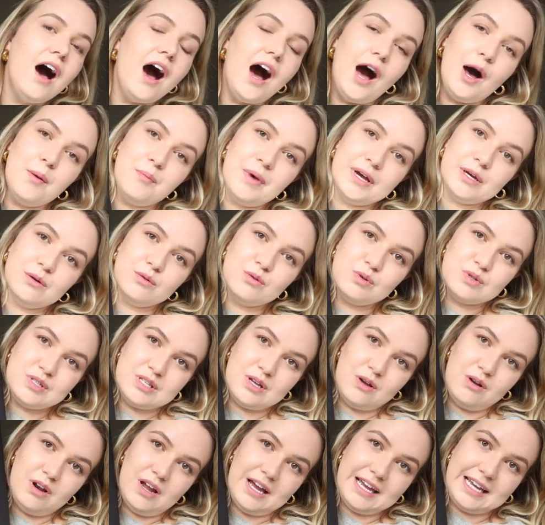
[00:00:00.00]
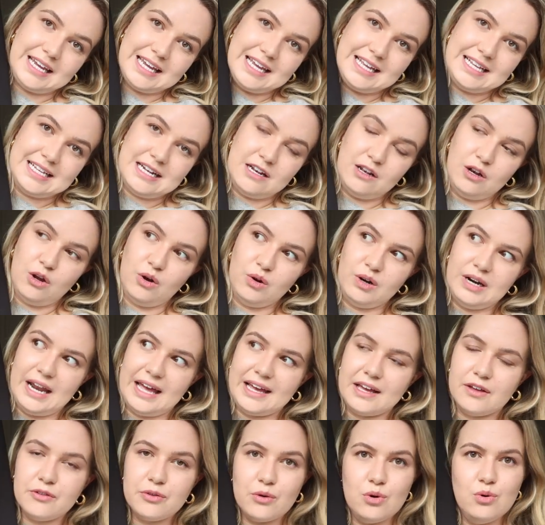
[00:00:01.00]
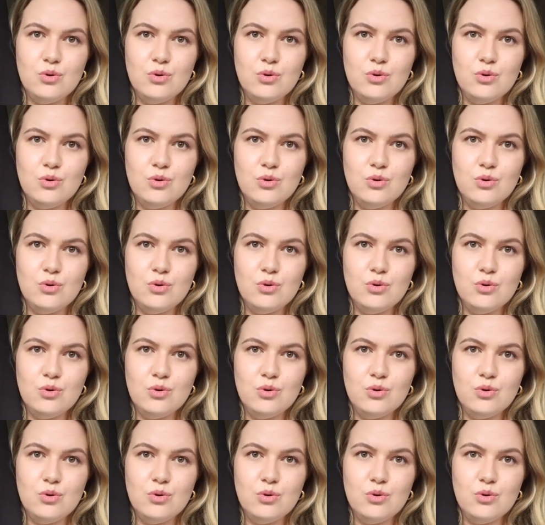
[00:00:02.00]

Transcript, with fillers: Um, I also like it long length.